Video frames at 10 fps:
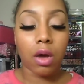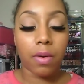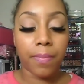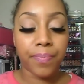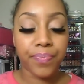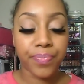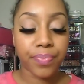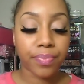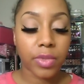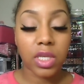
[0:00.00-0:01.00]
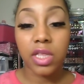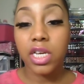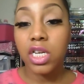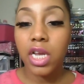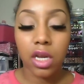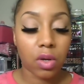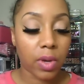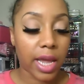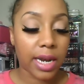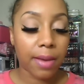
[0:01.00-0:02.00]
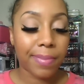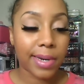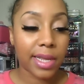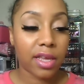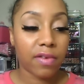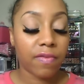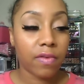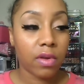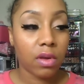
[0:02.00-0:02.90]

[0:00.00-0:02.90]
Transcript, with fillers: um, to their channel. And I believe,